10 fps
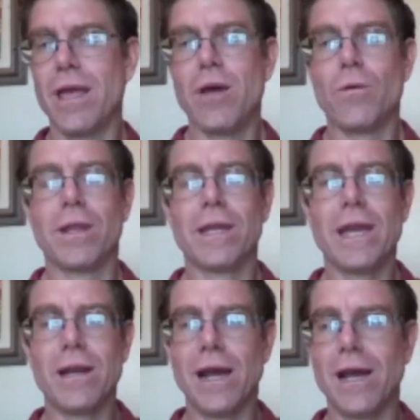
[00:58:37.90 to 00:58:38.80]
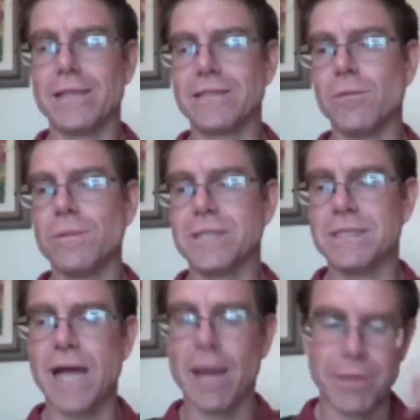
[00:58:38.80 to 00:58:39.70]
Well, again, it's almost the
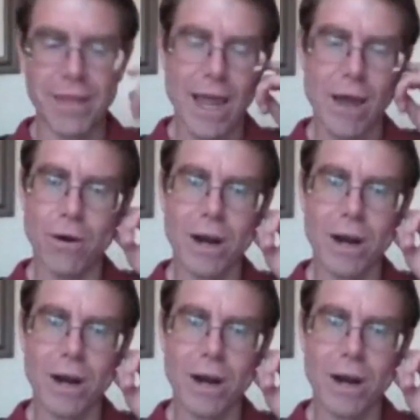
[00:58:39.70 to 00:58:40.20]
top of the hour.